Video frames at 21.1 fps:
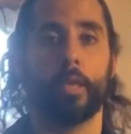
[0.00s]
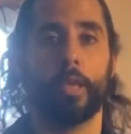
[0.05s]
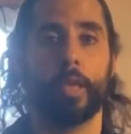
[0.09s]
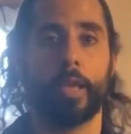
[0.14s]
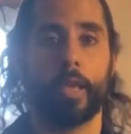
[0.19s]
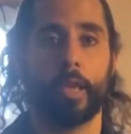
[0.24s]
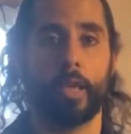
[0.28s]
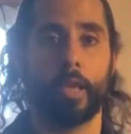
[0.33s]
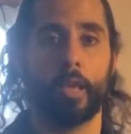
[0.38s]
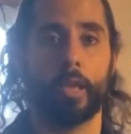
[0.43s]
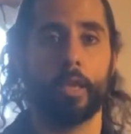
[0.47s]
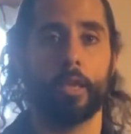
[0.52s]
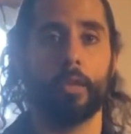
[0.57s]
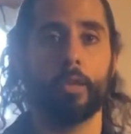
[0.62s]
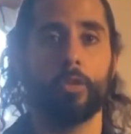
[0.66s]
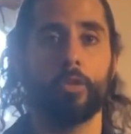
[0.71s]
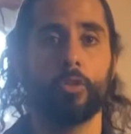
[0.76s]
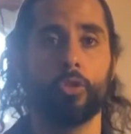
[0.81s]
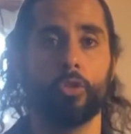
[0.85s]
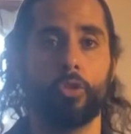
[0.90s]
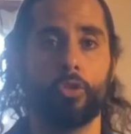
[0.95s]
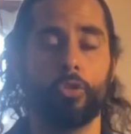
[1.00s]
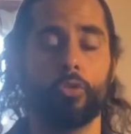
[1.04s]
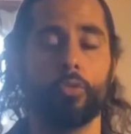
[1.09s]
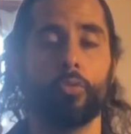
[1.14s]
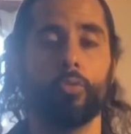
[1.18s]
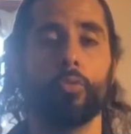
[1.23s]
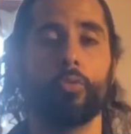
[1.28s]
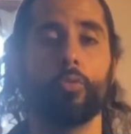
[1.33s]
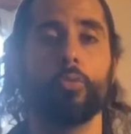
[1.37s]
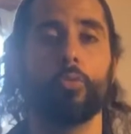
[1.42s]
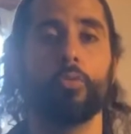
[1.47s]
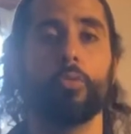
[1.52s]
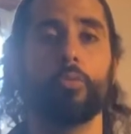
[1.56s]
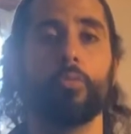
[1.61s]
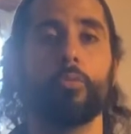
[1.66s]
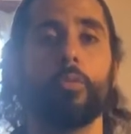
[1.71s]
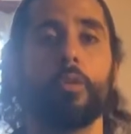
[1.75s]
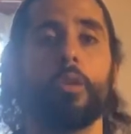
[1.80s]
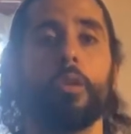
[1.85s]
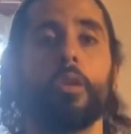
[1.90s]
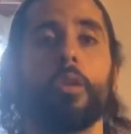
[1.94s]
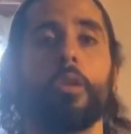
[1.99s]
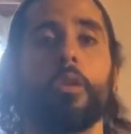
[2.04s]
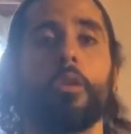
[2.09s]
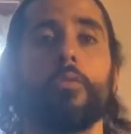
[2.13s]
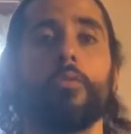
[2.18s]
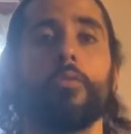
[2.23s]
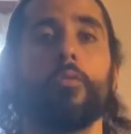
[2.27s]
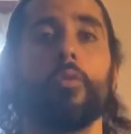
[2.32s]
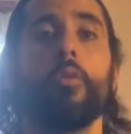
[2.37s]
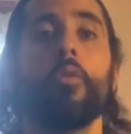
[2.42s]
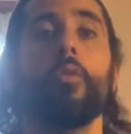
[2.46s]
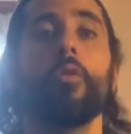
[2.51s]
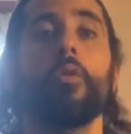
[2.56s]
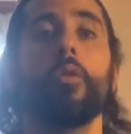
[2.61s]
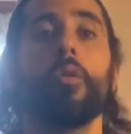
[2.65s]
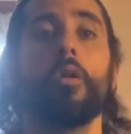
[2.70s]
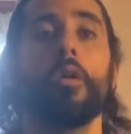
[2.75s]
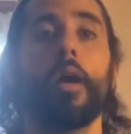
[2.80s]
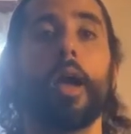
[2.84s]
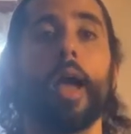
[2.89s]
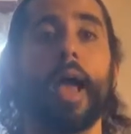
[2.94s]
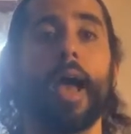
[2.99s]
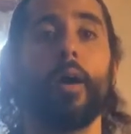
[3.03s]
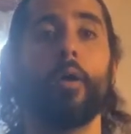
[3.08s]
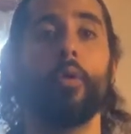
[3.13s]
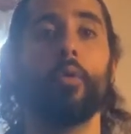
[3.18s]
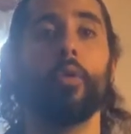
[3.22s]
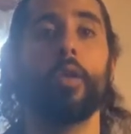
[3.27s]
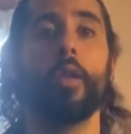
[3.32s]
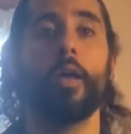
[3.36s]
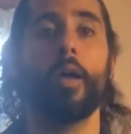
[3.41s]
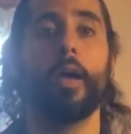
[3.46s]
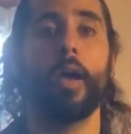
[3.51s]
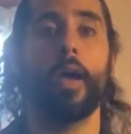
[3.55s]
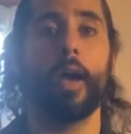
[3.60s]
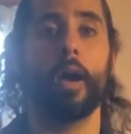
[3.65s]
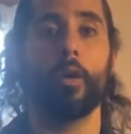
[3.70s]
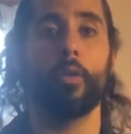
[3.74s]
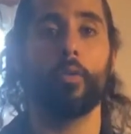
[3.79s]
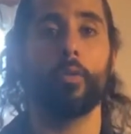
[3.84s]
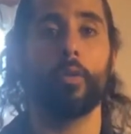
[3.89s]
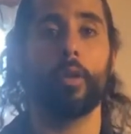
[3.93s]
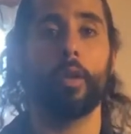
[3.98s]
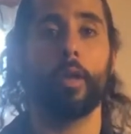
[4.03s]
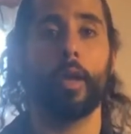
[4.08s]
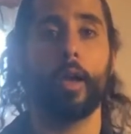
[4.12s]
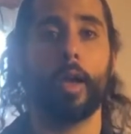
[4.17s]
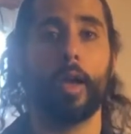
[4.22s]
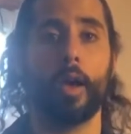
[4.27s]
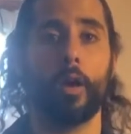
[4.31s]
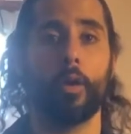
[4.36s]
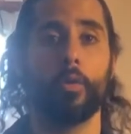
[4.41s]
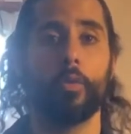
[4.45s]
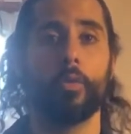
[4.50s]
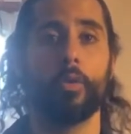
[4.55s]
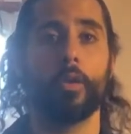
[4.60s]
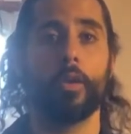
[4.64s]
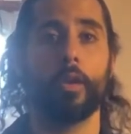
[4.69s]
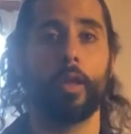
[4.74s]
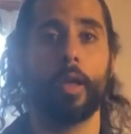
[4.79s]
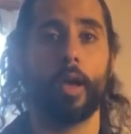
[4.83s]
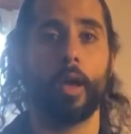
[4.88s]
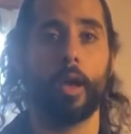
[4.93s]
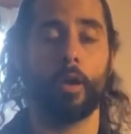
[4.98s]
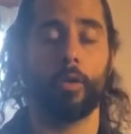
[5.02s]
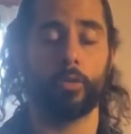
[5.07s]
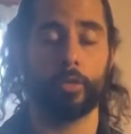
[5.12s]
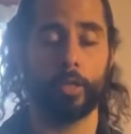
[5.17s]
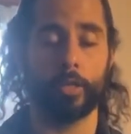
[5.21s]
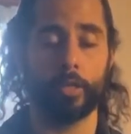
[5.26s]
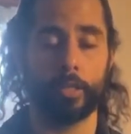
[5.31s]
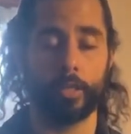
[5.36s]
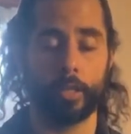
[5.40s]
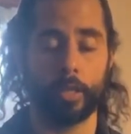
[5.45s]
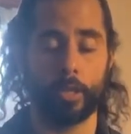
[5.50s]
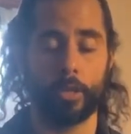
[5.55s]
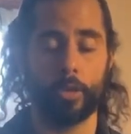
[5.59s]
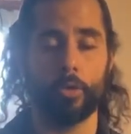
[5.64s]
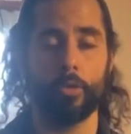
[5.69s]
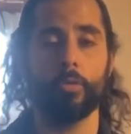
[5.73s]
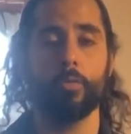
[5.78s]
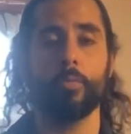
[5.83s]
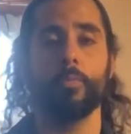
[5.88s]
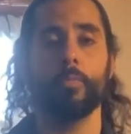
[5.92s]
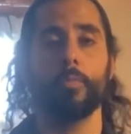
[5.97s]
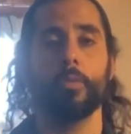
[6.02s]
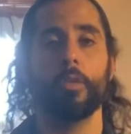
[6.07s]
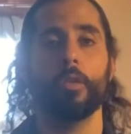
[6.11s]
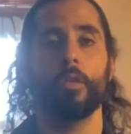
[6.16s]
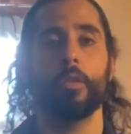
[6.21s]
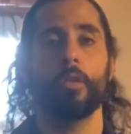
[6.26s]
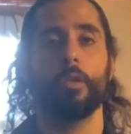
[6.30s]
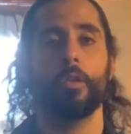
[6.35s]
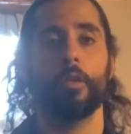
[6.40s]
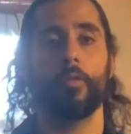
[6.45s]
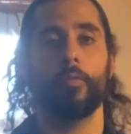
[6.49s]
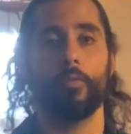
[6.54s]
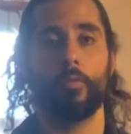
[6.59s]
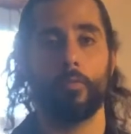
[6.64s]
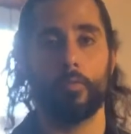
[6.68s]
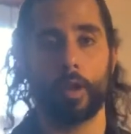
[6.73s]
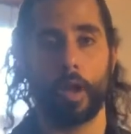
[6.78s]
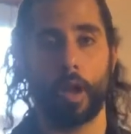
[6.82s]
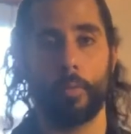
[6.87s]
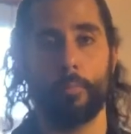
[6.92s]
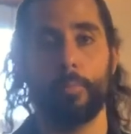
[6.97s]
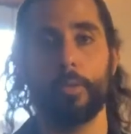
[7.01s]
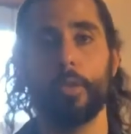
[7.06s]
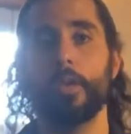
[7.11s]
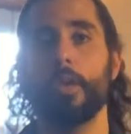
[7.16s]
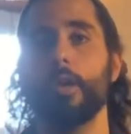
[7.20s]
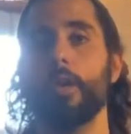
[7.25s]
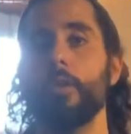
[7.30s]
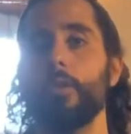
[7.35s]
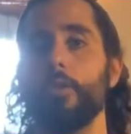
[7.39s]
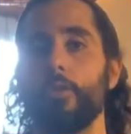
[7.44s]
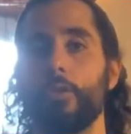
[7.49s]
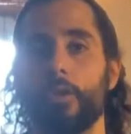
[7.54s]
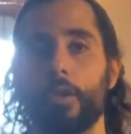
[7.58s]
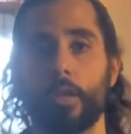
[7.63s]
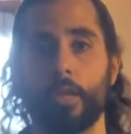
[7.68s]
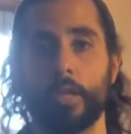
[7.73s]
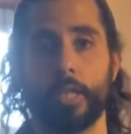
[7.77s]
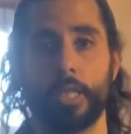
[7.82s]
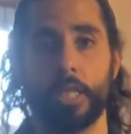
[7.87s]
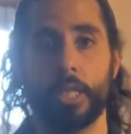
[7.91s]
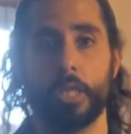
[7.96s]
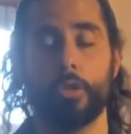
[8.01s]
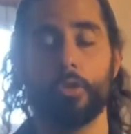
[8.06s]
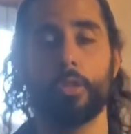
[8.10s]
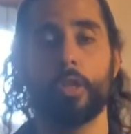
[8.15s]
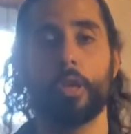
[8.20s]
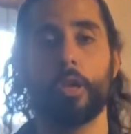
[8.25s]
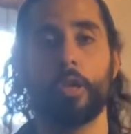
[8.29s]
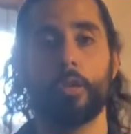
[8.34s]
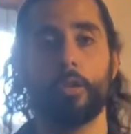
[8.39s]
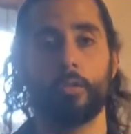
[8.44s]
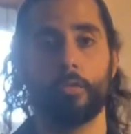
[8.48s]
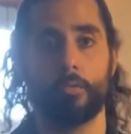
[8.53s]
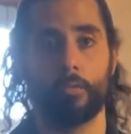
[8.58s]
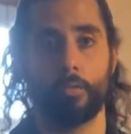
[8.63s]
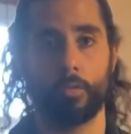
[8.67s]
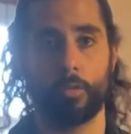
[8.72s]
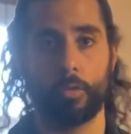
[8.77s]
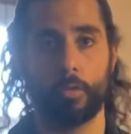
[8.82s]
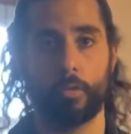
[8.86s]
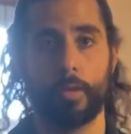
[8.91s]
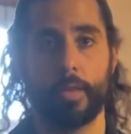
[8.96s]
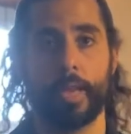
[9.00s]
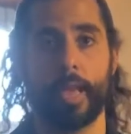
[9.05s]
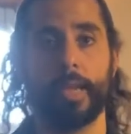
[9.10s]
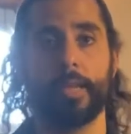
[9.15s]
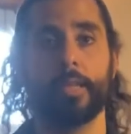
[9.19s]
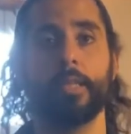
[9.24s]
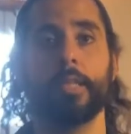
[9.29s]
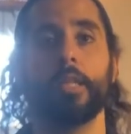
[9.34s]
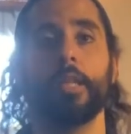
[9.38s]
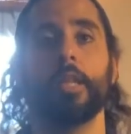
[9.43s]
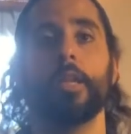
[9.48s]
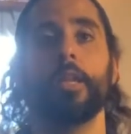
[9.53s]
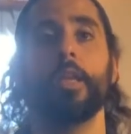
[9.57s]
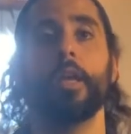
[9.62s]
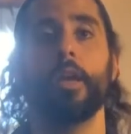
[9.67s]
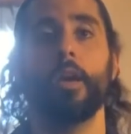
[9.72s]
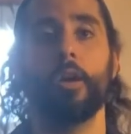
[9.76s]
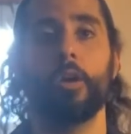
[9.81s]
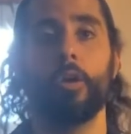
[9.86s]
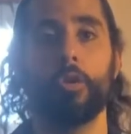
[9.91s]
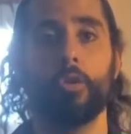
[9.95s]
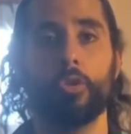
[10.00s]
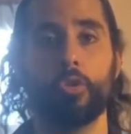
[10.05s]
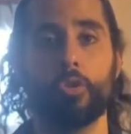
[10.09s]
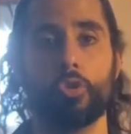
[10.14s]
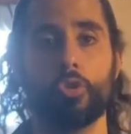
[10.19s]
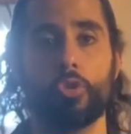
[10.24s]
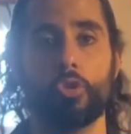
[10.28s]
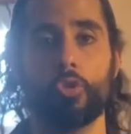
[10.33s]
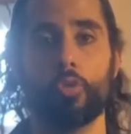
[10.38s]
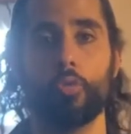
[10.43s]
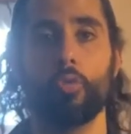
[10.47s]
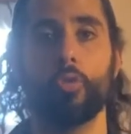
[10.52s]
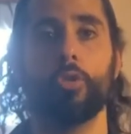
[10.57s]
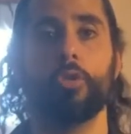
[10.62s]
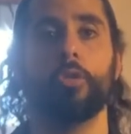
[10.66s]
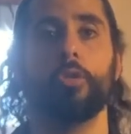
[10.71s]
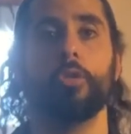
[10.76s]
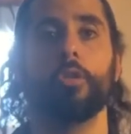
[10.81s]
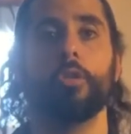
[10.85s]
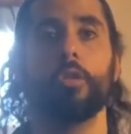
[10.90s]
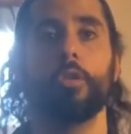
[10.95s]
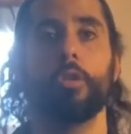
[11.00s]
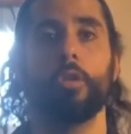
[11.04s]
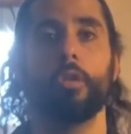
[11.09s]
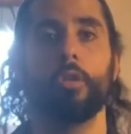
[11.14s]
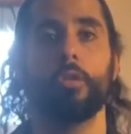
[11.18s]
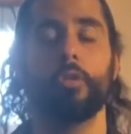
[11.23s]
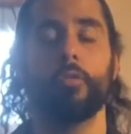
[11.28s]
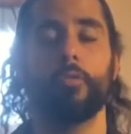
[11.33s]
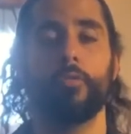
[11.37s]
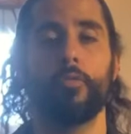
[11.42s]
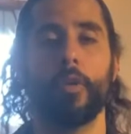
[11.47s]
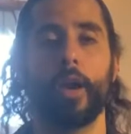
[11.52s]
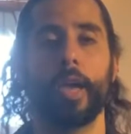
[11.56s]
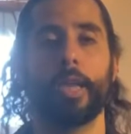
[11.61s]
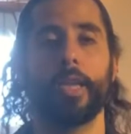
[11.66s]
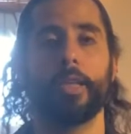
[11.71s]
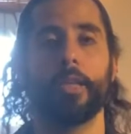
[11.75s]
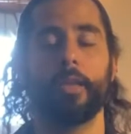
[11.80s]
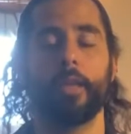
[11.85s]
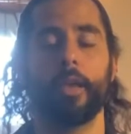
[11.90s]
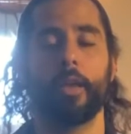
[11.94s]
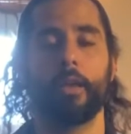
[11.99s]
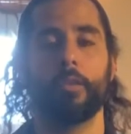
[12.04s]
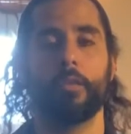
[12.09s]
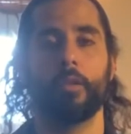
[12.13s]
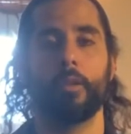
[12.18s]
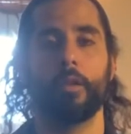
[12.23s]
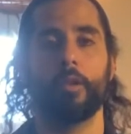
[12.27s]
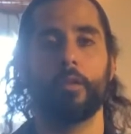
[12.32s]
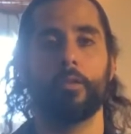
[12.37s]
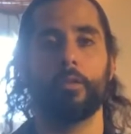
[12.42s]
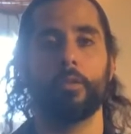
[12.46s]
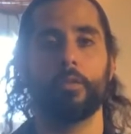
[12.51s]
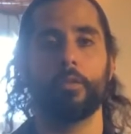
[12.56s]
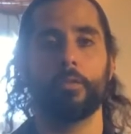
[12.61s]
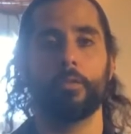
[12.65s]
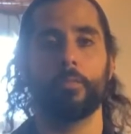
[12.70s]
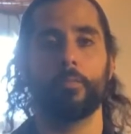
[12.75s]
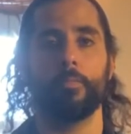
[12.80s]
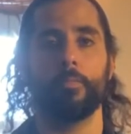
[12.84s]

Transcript: In, 2, 3, 4, out, out, out, out. Continue. If you've not begun, you can continue that connected inhale, short, divided exhales.